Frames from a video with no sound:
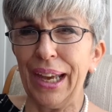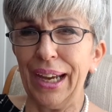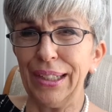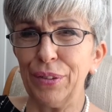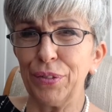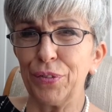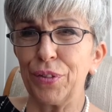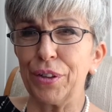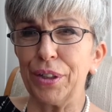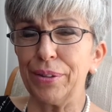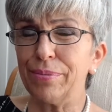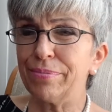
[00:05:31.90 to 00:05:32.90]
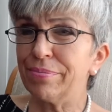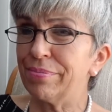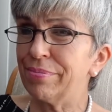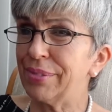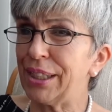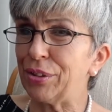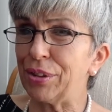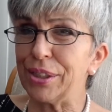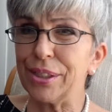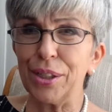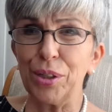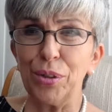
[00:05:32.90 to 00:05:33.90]
I lived a very, dare I
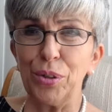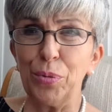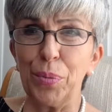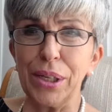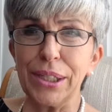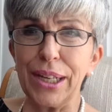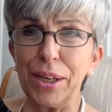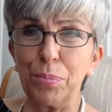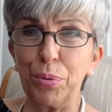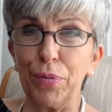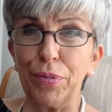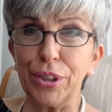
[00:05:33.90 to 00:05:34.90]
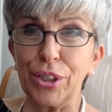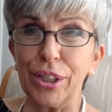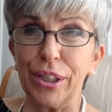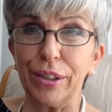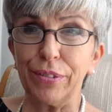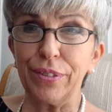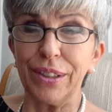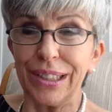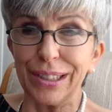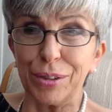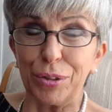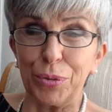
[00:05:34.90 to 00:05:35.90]
say, you may say, privileged life. It
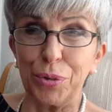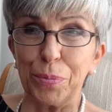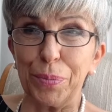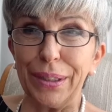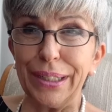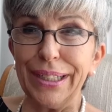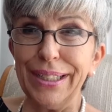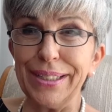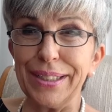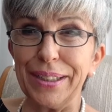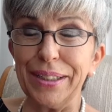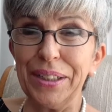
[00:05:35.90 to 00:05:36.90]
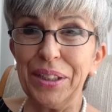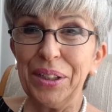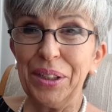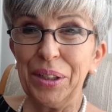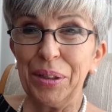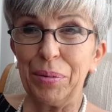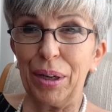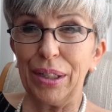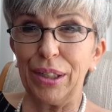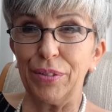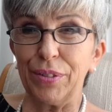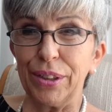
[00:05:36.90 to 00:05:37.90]
hasn't always been easy. I
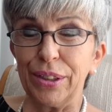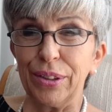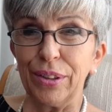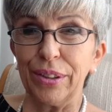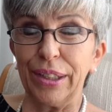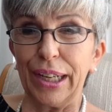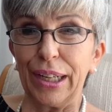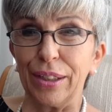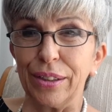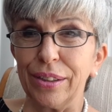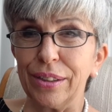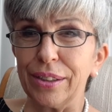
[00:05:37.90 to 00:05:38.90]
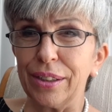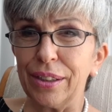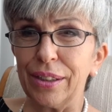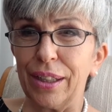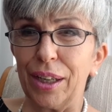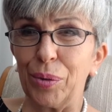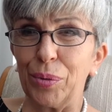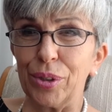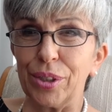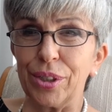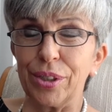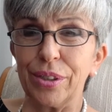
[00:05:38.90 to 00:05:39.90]
lived in England until I
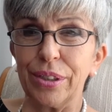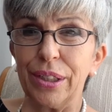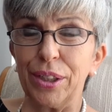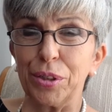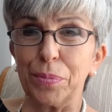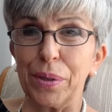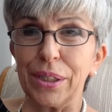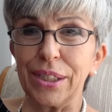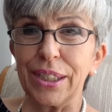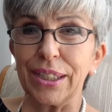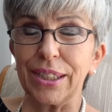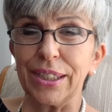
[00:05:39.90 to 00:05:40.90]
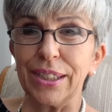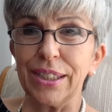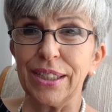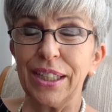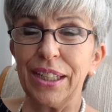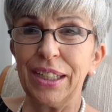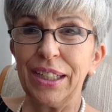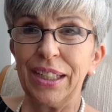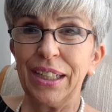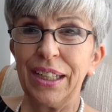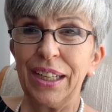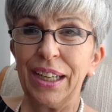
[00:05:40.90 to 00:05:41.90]
was into my 60s.
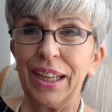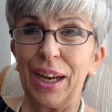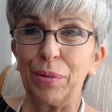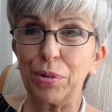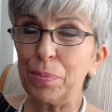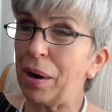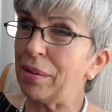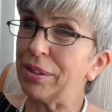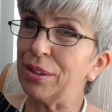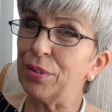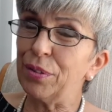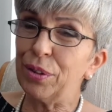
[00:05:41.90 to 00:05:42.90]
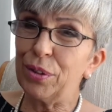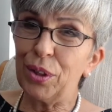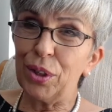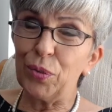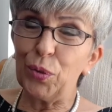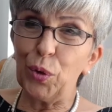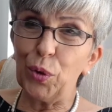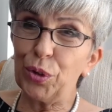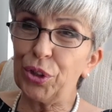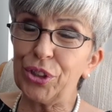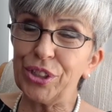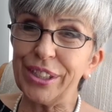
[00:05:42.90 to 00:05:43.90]
I was married for
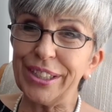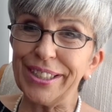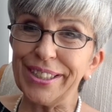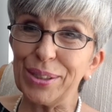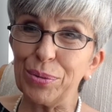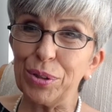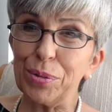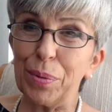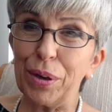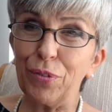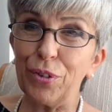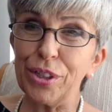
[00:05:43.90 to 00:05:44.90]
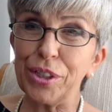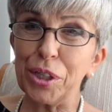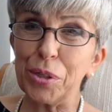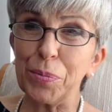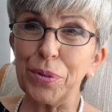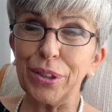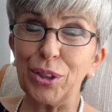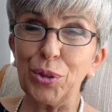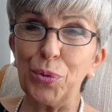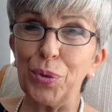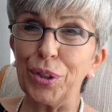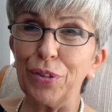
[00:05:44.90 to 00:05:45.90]
30 years with my first husband, 2
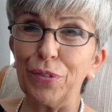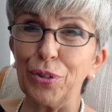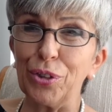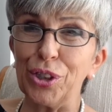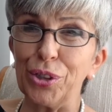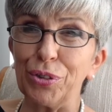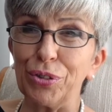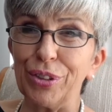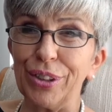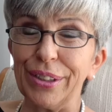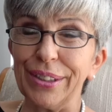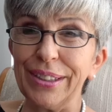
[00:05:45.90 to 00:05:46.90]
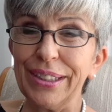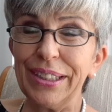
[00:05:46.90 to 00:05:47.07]
wonderful children, and